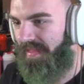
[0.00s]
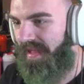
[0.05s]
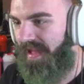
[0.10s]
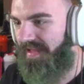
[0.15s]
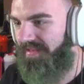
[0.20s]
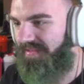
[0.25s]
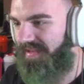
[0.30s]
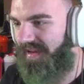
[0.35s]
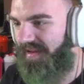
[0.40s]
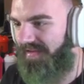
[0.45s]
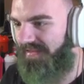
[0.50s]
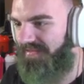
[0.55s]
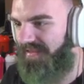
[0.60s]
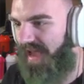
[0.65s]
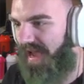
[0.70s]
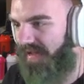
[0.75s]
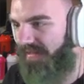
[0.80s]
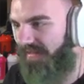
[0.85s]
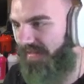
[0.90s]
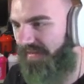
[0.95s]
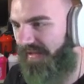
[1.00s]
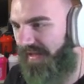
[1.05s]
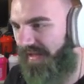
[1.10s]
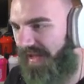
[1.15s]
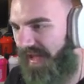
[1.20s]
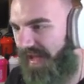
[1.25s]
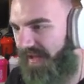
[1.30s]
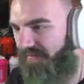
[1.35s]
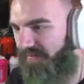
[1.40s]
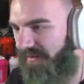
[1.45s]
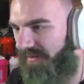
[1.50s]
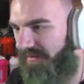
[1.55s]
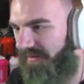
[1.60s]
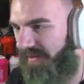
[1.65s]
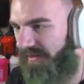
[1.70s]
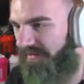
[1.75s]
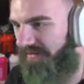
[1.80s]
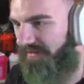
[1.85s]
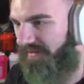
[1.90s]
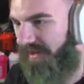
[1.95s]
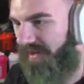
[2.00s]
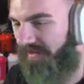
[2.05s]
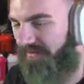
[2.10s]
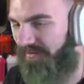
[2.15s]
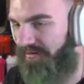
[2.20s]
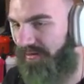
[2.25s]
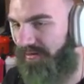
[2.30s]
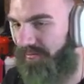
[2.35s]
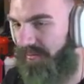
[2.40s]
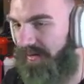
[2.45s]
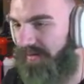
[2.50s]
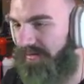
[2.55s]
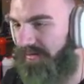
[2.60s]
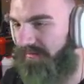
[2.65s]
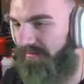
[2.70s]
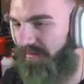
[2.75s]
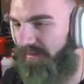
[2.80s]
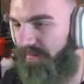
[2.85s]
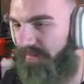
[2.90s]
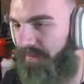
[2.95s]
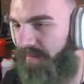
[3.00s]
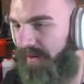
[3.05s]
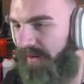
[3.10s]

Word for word: It's not exactly like Haven. It's actually quite different.